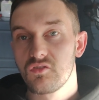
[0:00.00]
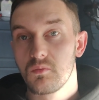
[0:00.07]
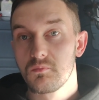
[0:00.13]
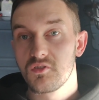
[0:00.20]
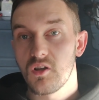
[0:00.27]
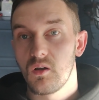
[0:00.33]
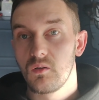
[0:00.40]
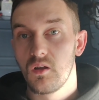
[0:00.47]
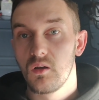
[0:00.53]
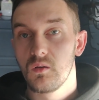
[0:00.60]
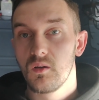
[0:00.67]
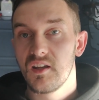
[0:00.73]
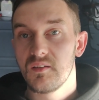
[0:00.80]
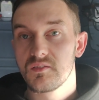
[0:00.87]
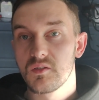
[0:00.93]
Drum
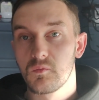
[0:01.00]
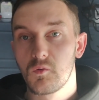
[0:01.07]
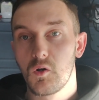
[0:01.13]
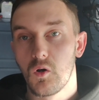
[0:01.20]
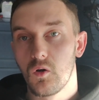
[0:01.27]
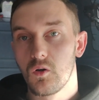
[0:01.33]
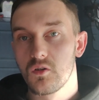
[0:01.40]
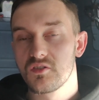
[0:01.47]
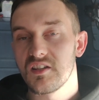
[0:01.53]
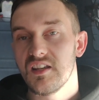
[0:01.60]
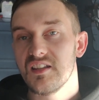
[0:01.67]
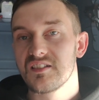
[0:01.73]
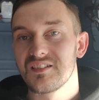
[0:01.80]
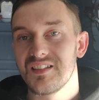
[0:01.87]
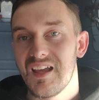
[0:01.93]
Solo is, of course,
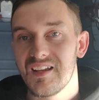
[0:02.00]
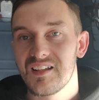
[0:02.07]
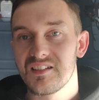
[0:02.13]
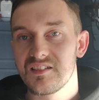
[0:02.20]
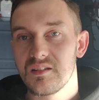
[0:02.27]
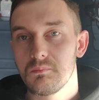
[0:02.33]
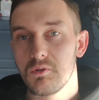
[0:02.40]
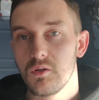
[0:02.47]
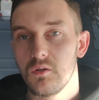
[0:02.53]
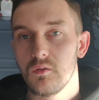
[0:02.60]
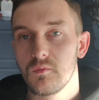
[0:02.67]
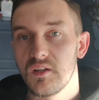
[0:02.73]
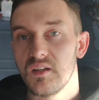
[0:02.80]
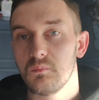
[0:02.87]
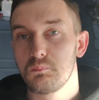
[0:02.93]
its legacy
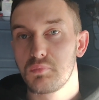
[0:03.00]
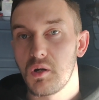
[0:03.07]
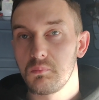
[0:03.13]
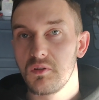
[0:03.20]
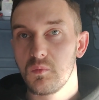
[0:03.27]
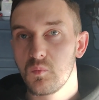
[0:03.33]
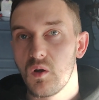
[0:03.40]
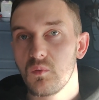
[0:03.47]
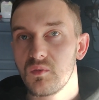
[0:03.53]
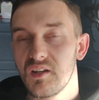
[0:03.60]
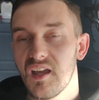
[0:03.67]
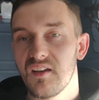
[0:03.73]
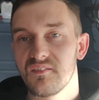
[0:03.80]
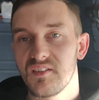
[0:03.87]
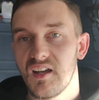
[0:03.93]
move. It probably won't
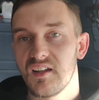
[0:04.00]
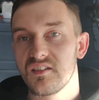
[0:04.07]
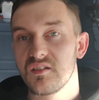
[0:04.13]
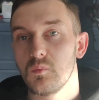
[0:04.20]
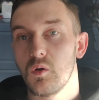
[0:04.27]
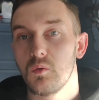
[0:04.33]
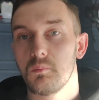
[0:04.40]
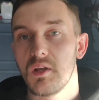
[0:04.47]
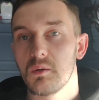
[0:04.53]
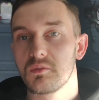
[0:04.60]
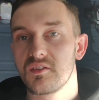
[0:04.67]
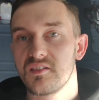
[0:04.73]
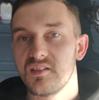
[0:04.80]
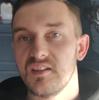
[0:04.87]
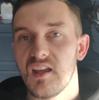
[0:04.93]
get that. You won't be
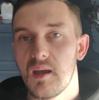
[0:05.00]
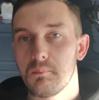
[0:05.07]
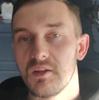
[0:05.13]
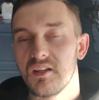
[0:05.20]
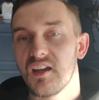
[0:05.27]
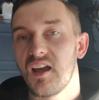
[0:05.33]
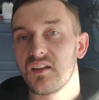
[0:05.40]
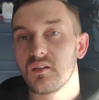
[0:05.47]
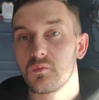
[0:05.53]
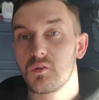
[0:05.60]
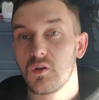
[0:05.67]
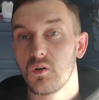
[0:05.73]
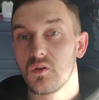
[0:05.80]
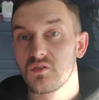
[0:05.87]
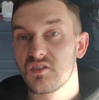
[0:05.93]
able to TM it. And, of
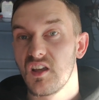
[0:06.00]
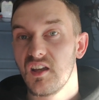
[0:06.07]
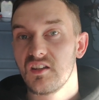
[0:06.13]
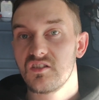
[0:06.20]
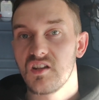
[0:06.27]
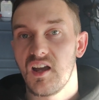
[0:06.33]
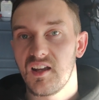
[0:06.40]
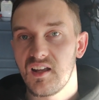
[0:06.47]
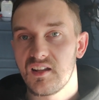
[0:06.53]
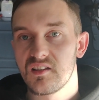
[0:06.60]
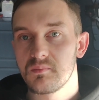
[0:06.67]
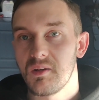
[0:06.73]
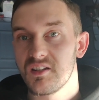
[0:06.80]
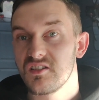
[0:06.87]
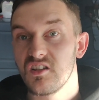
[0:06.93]
course,
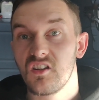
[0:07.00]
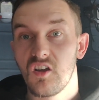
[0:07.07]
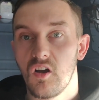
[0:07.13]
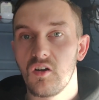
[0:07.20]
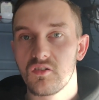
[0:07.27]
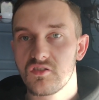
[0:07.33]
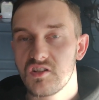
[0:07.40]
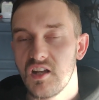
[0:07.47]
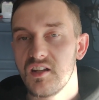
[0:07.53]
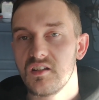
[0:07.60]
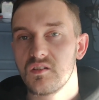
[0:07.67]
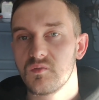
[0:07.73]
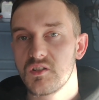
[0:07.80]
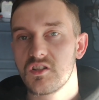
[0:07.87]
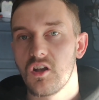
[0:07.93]
Gigantamax, you can't
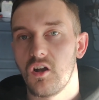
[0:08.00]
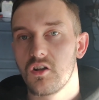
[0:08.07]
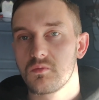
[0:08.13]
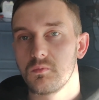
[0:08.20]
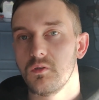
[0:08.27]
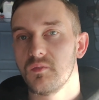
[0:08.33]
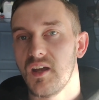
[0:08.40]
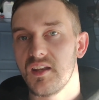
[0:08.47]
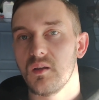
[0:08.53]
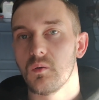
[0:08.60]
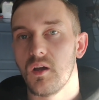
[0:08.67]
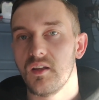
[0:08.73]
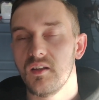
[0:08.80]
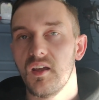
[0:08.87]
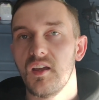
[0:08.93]
change the charge move
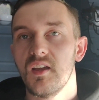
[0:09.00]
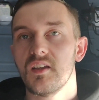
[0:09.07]
anyway.